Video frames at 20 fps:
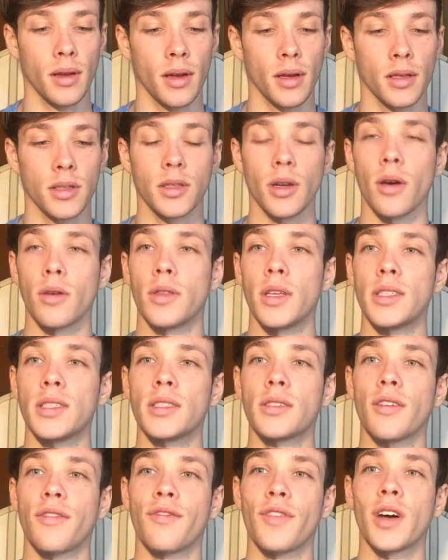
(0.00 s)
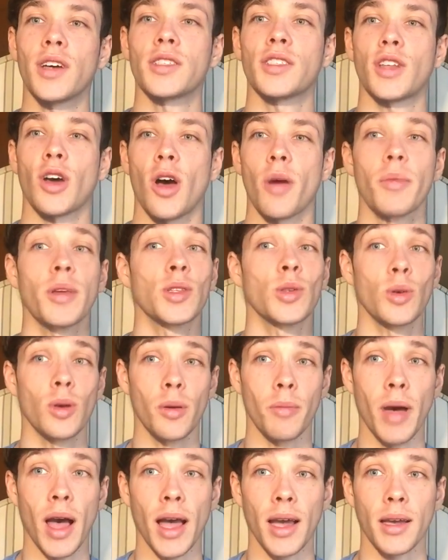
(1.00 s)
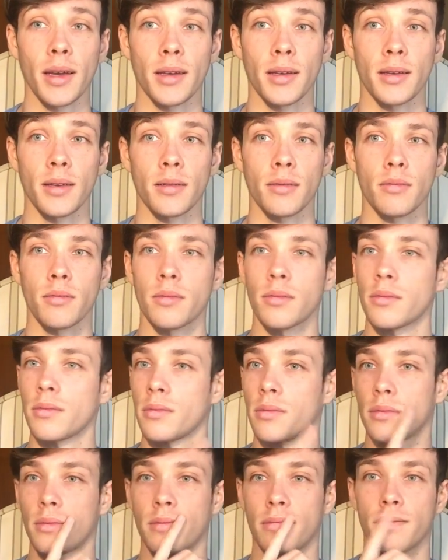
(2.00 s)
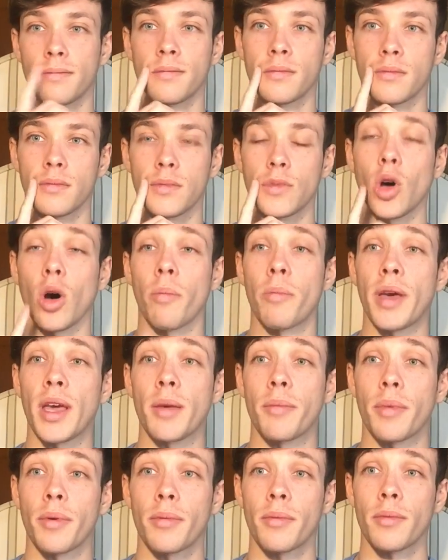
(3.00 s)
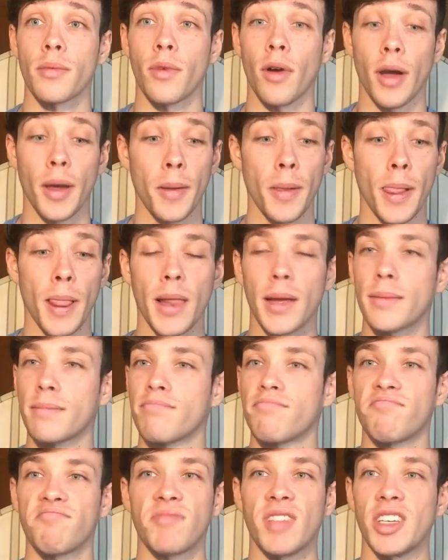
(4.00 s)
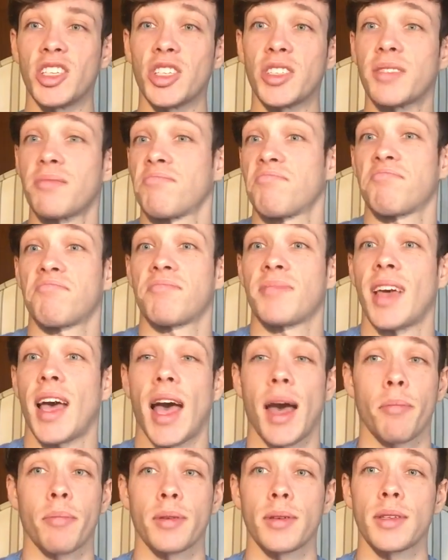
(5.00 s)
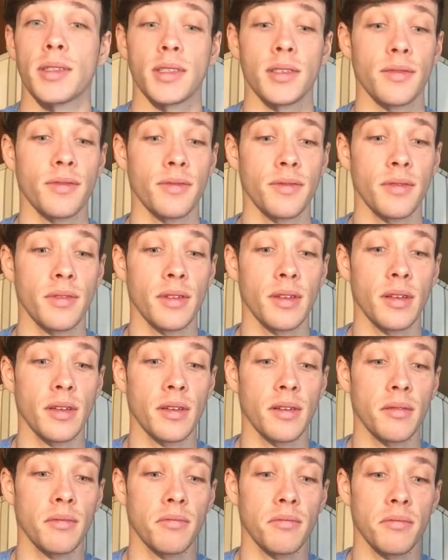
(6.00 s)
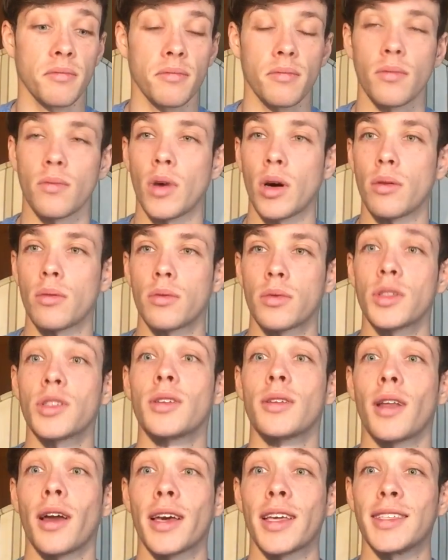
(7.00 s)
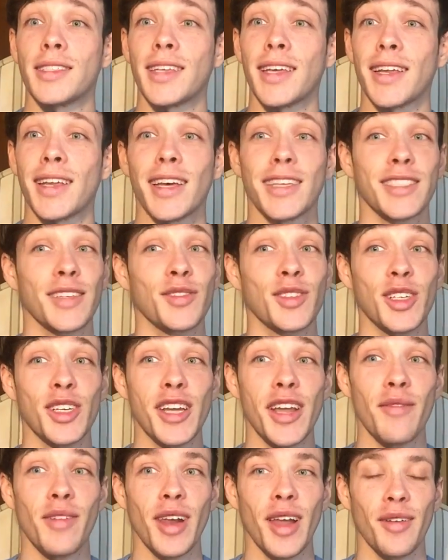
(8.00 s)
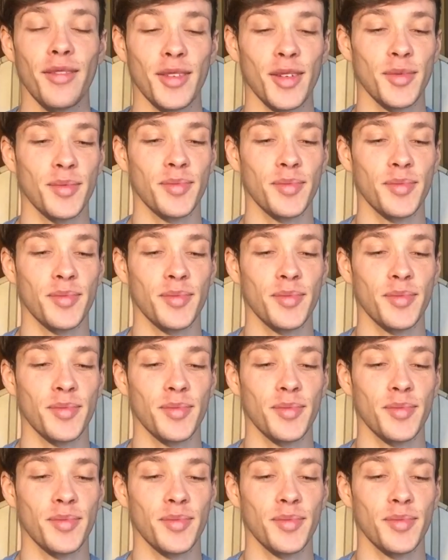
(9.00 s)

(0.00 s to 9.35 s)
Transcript: So this is the first time he took her back. Not a peep, right? It just happened as if, well, like he said, as if she'd never left.